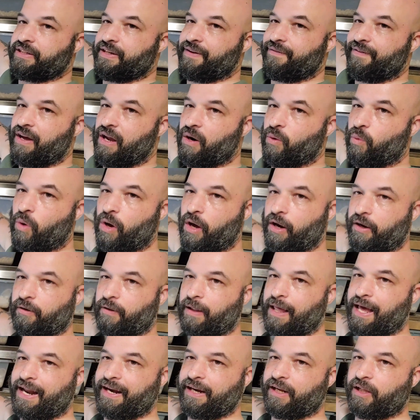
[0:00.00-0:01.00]
because I've got a water
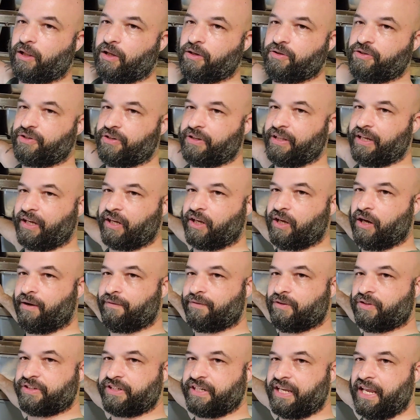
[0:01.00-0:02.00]
line enclosure that
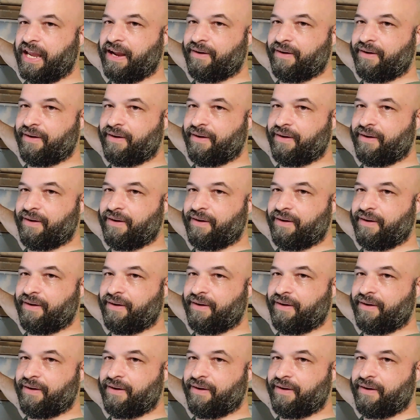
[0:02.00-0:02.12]
covers